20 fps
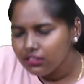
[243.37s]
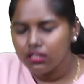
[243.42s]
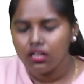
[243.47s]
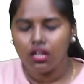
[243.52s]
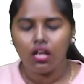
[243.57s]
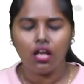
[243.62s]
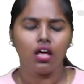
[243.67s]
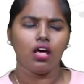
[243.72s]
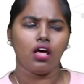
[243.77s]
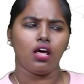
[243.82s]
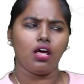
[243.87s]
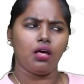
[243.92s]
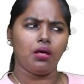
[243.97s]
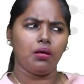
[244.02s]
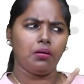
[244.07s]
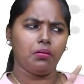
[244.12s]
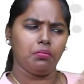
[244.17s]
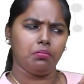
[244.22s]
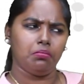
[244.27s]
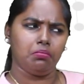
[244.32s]

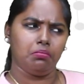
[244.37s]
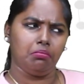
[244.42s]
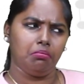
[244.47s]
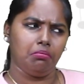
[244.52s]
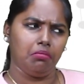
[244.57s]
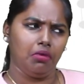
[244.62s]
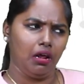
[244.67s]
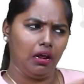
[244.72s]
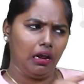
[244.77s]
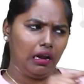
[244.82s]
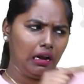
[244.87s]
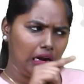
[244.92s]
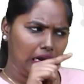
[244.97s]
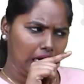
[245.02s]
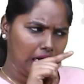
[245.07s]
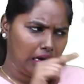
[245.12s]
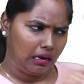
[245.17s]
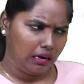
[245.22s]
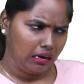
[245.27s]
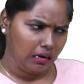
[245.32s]
So, the
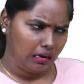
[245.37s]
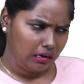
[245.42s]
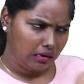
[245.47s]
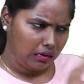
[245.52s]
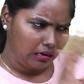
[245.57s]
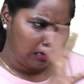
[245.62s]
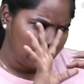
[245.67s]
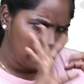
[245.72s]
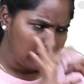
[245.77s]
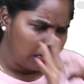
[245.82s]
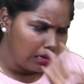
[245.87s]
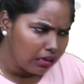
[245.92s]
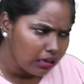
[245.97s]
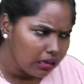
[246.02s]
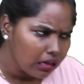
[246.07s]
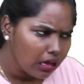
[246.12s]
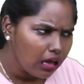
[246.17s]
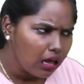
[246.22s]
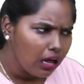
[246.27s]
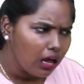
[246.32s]
orbitofrontal
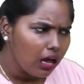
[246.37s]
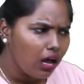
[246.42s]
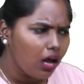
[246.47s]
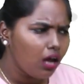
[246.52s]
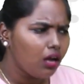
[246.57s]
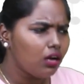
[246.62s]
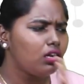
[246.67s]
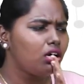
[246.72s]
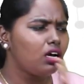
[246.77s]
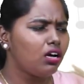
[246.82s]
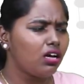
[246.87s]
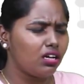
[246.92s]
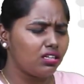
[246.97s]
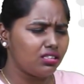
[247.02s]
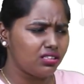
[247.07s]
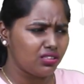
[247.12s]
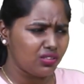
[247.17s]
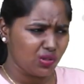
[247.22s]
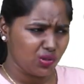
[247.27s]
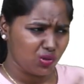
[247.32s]
cortex
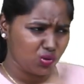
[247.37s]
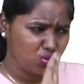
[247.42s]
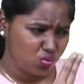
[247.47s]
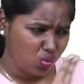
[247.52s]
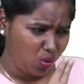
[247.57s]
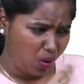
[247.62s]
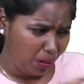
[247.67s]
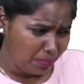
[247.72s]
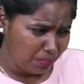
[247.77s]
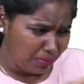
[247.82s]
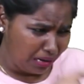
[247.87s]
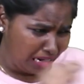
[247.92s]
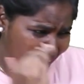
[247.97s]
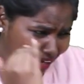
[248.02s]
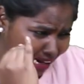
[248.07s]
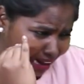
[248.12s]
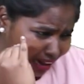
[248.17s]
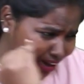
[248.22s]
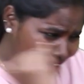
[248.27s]
is rewarding the